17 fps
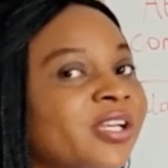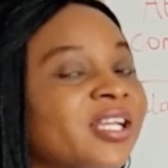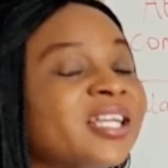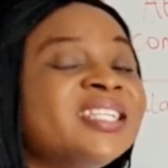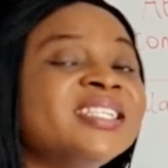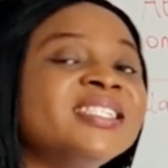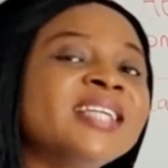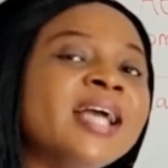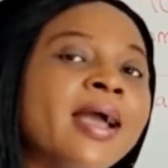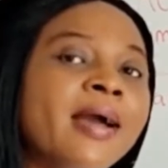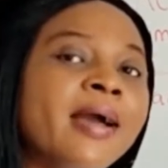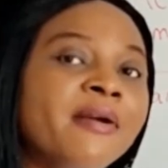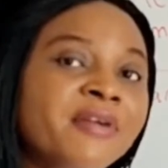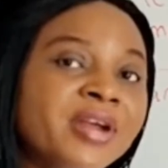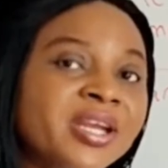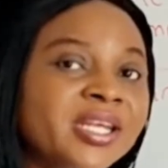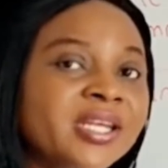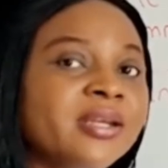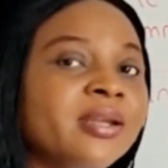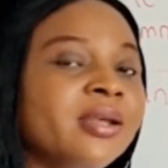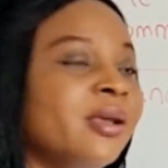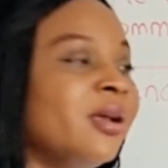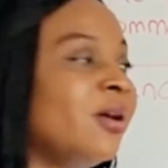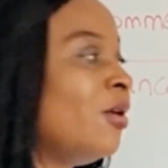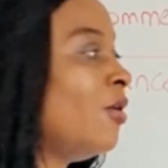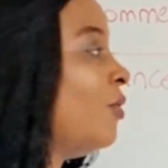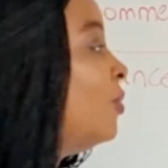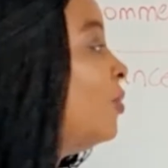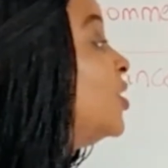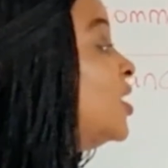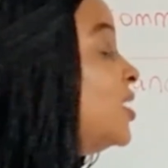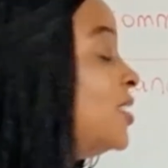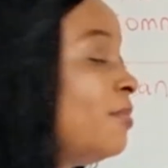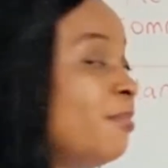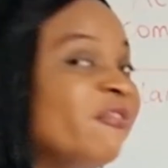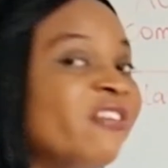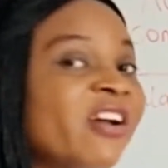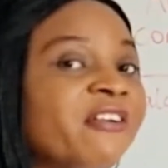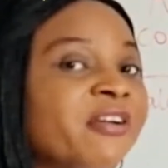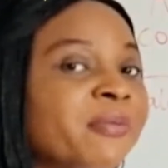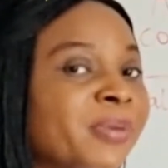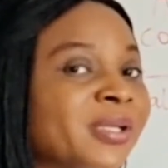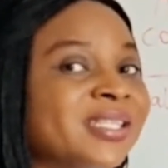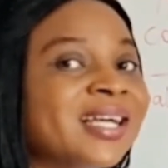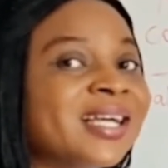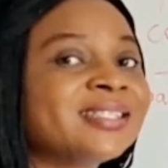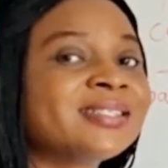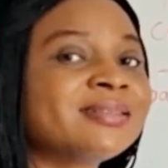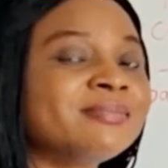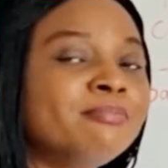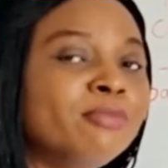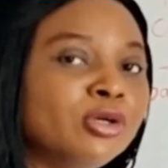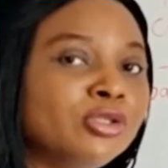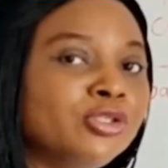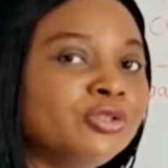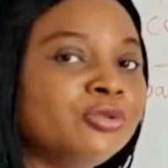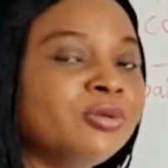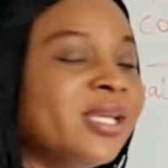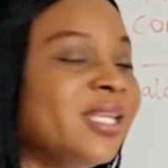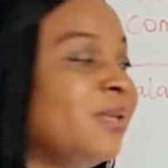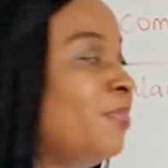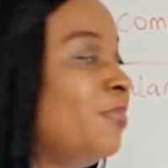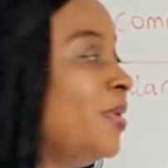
English reading, which is a very important module in the